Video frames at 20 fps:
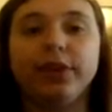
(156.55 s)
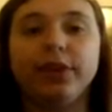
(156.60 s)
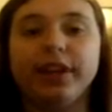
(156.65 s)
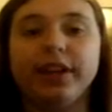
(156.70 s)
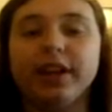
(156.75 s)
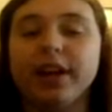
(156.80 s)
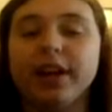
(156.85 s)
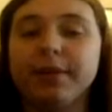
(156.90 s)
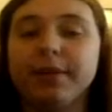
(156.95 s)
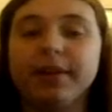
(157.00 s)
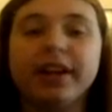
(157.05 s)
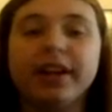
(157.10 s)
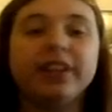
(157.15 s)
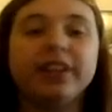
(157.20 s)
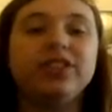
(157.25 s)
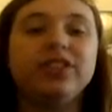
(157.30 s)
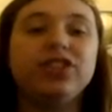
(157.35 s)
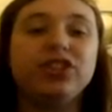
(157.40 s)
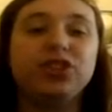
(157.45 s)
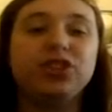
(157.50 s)
Like, we
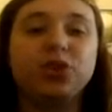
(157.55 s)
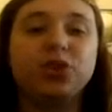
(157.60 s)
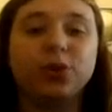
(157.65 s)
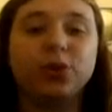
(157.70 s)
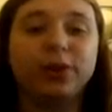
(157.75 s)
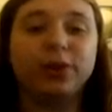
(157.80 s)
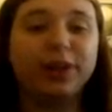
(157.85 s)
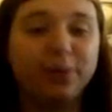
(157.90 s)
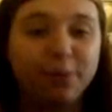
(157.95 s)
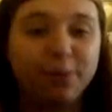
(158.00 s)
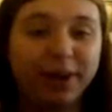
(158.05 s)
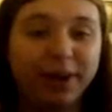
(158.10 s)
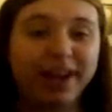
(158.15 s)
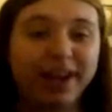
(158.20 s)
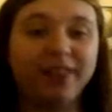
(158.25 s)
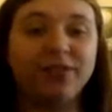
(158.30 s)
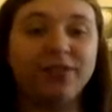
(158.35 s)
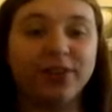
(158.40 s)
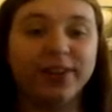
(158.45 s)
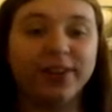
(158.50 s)
got Sigourney
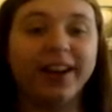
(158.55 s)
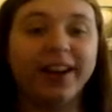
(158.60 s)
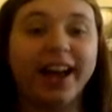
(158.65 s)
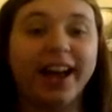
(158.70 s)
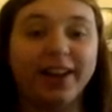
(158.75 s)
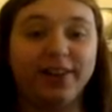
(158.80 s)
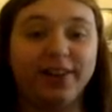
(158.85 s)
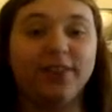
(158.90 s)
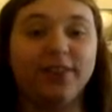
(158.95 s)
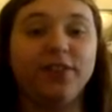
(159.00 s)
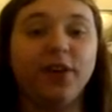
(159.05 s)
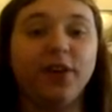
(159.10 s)
Weaver out of